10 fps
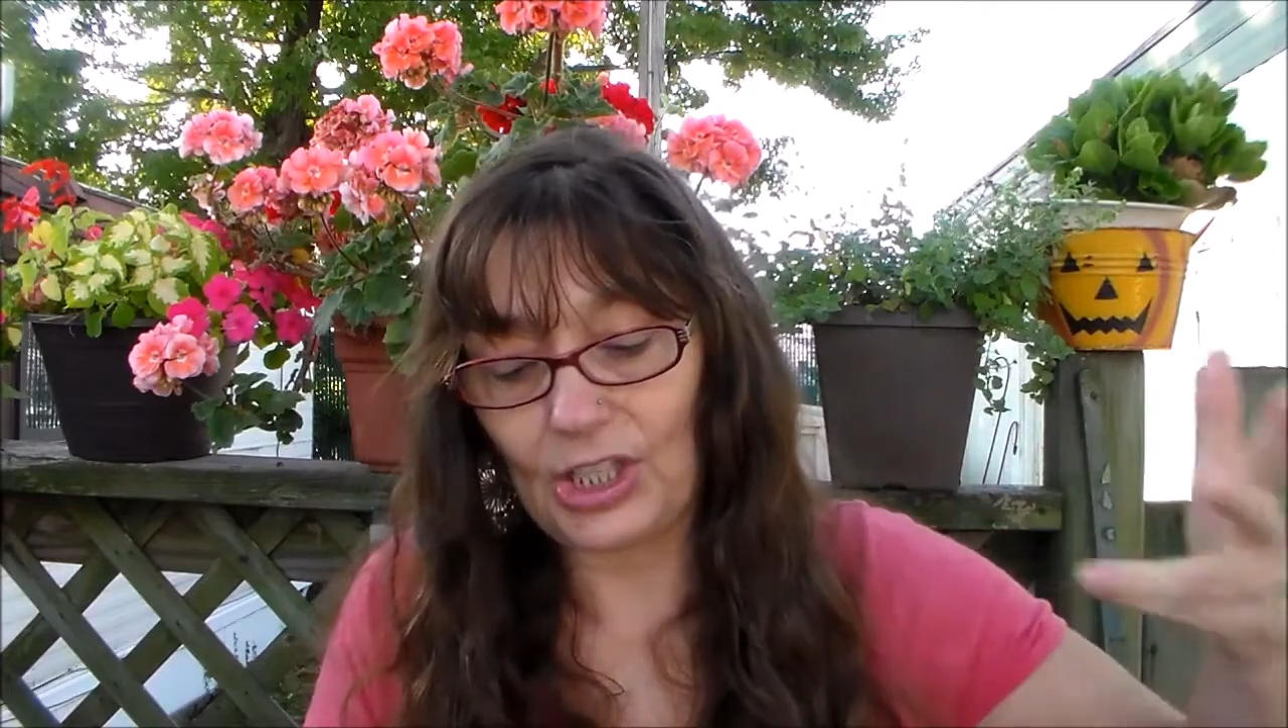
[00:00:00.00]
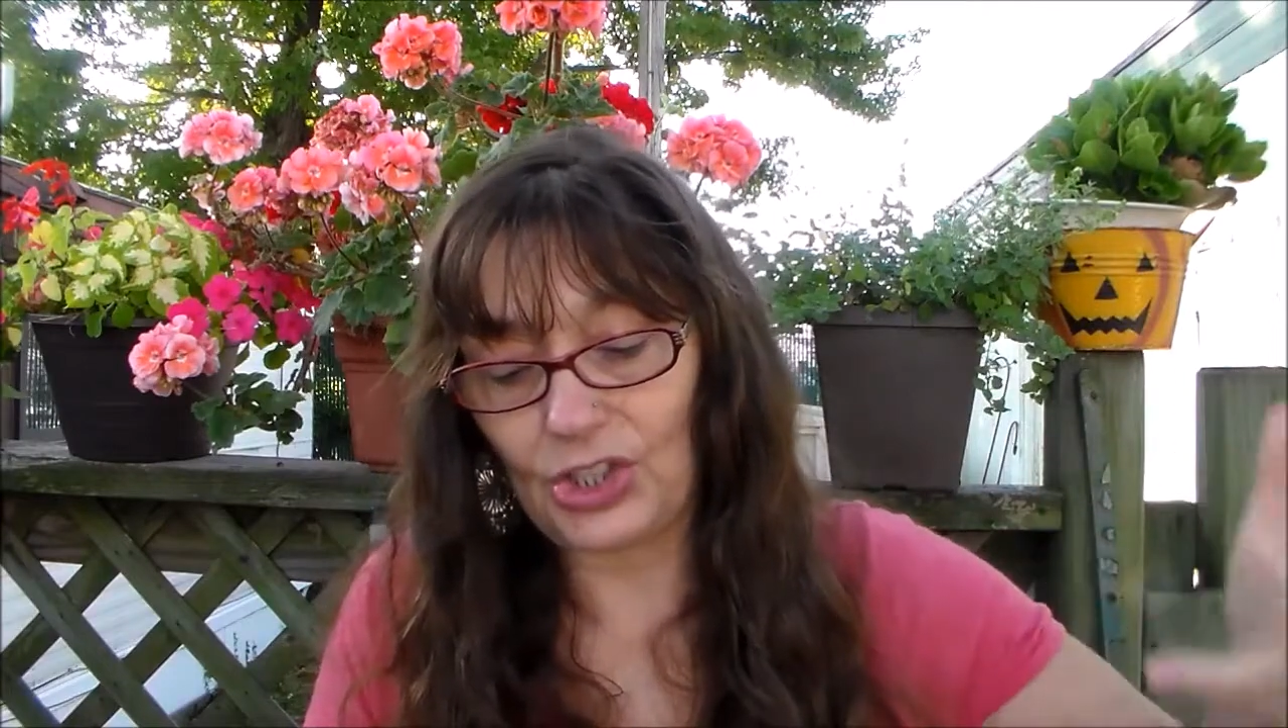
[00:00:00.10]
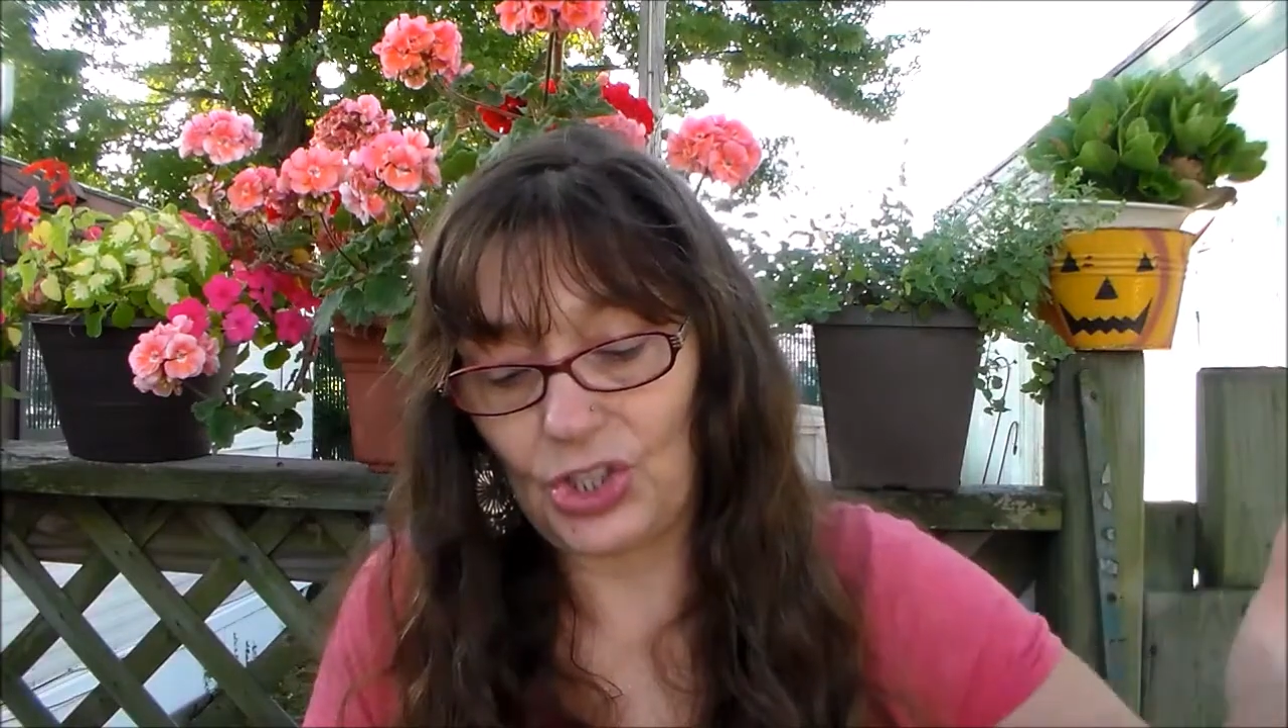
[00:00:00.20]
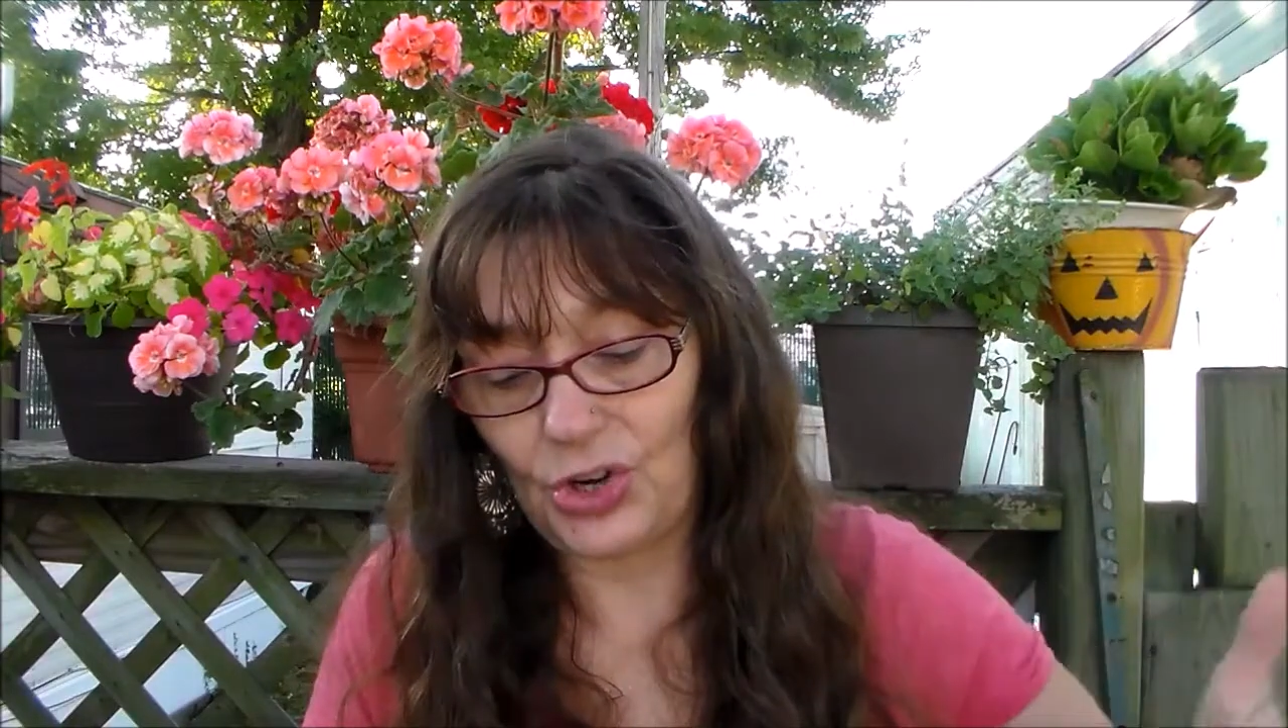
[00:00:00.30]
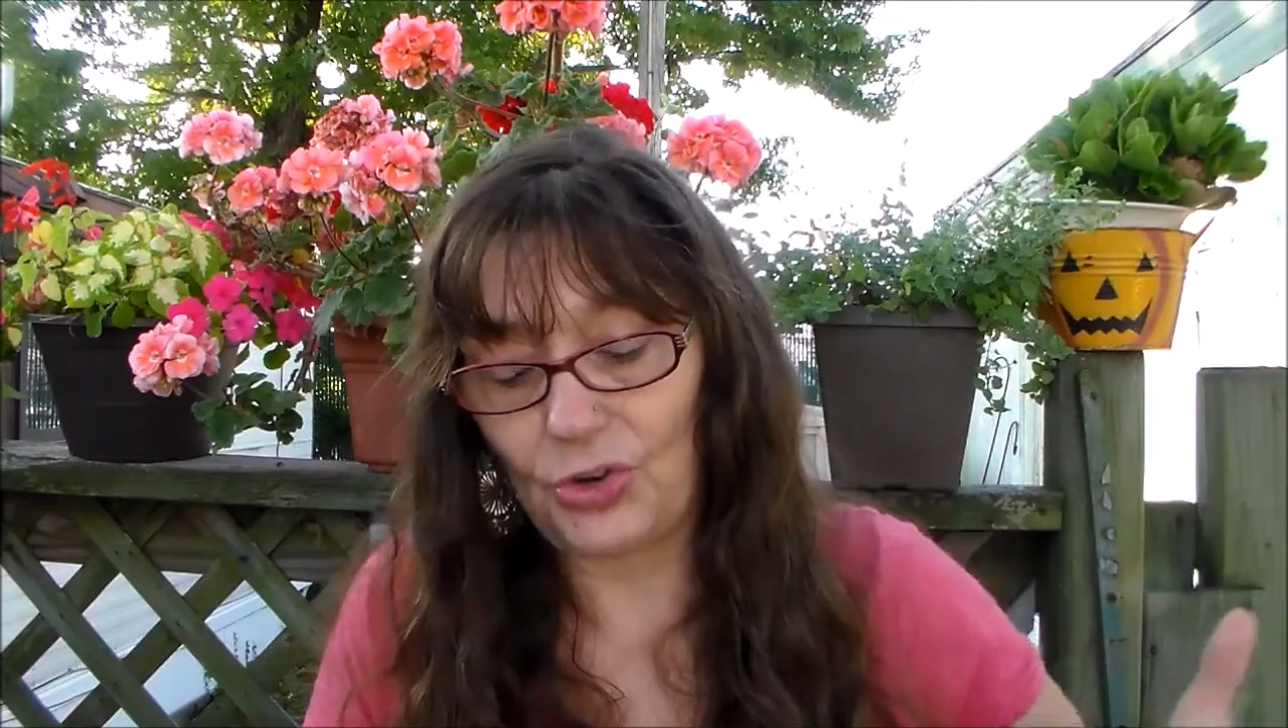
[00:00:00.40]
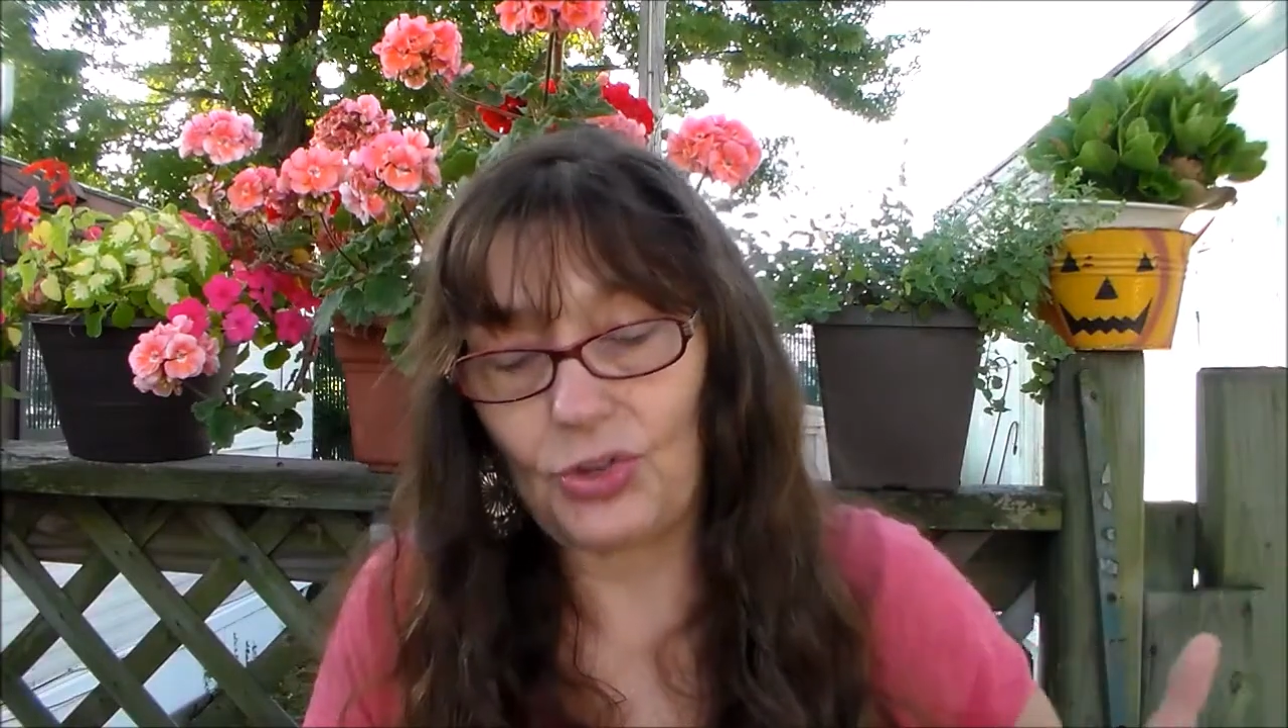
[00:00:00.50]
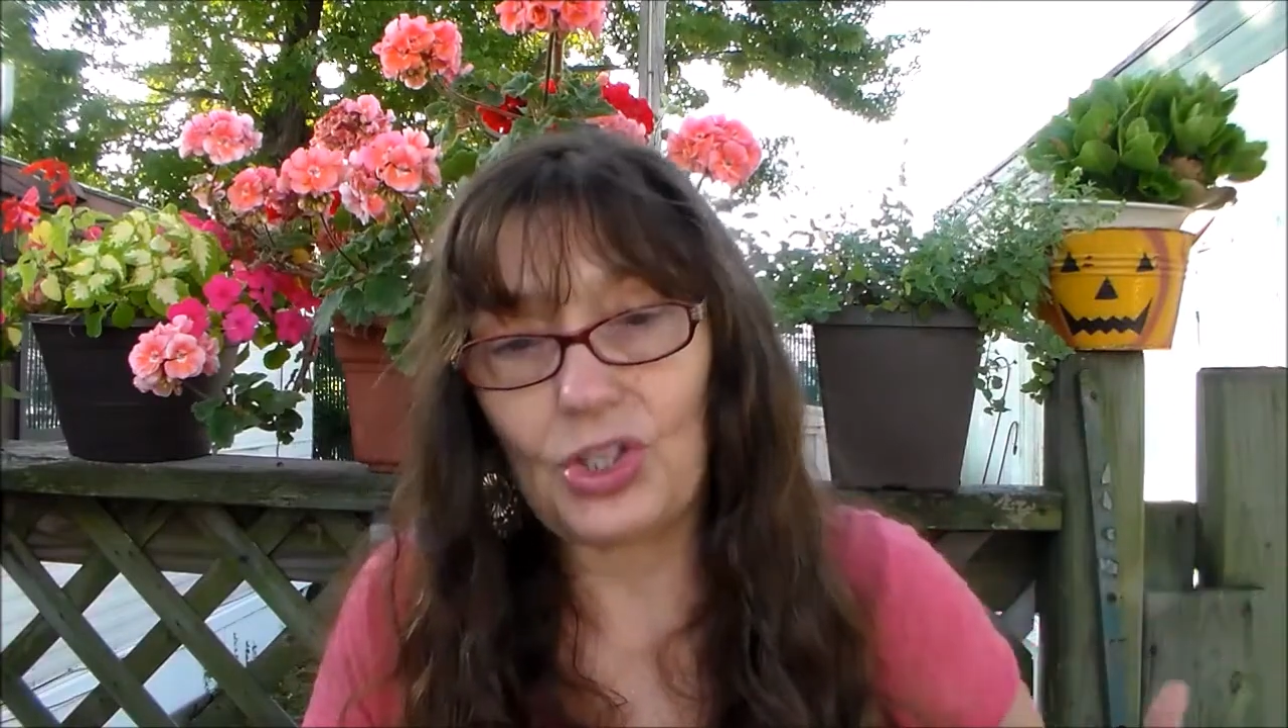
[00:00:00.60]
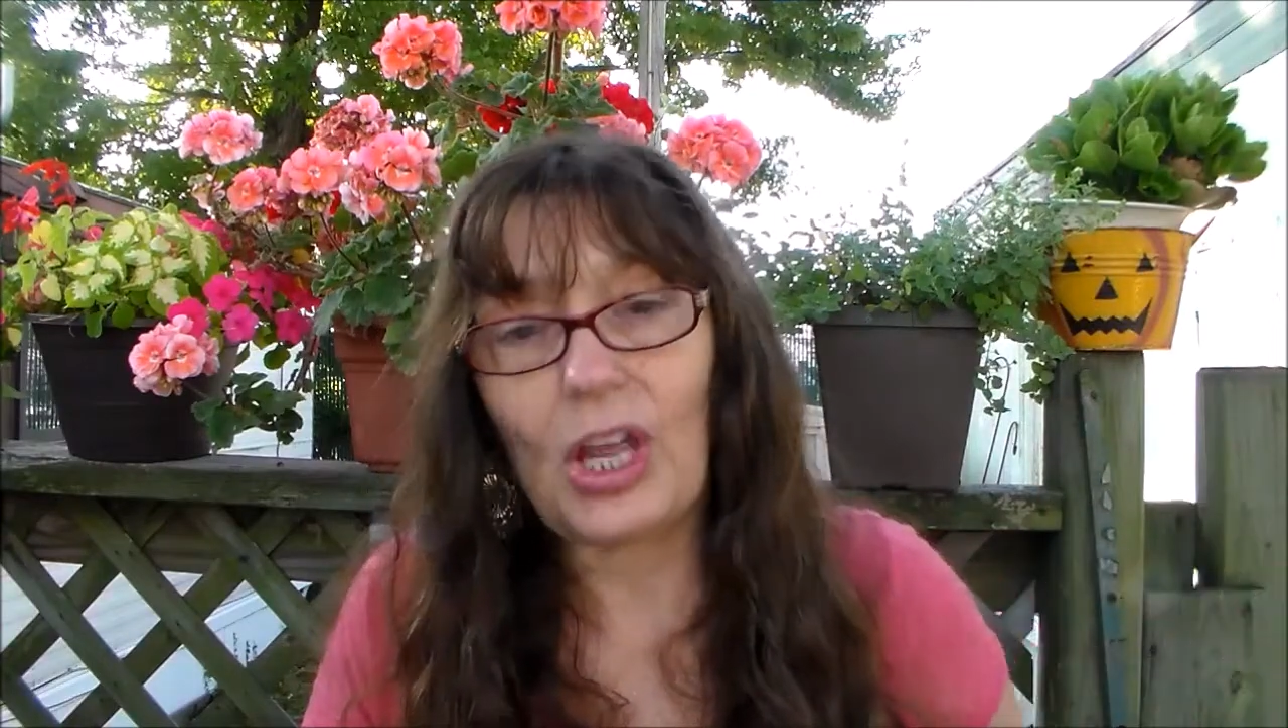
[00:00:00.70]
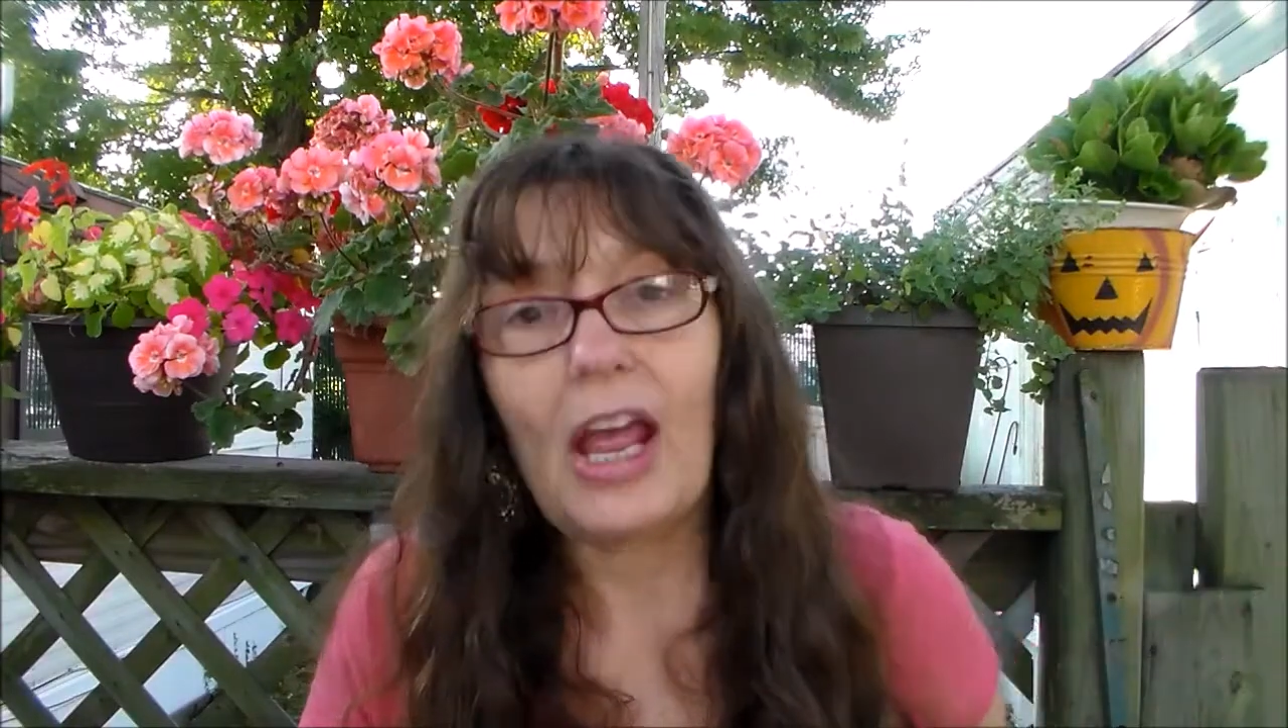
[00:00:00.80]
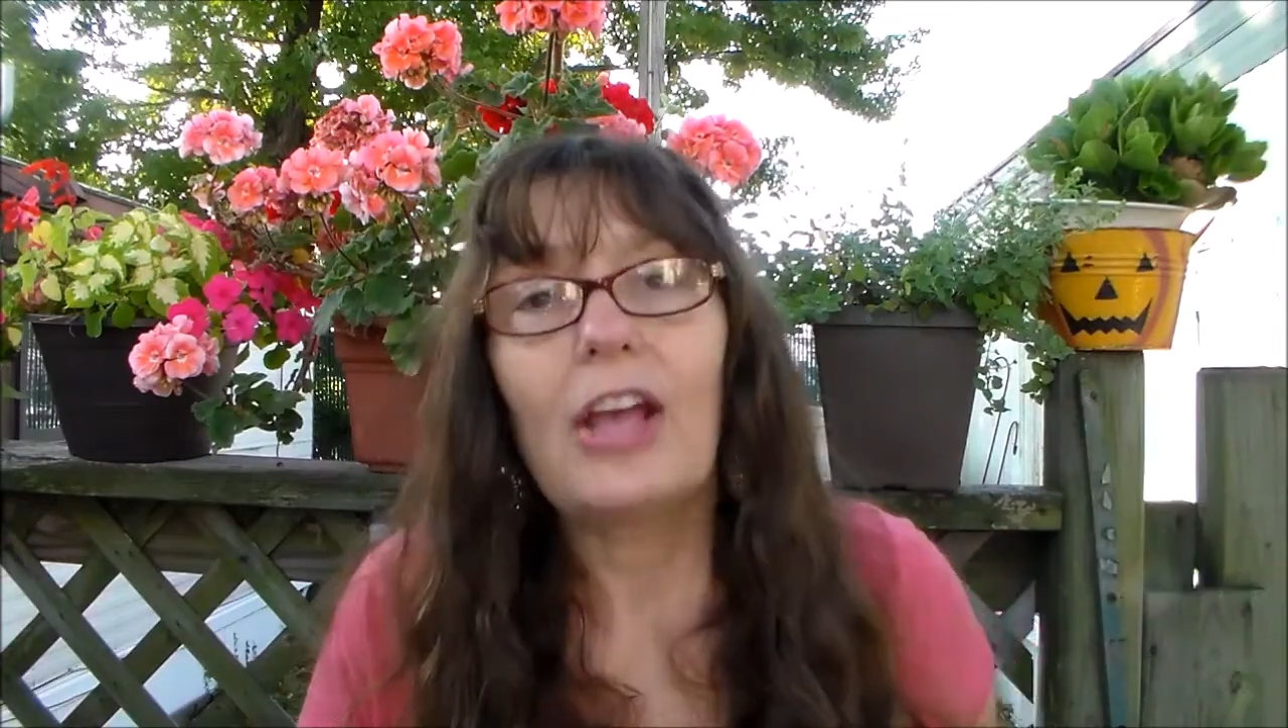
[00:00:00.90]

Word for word: concerns.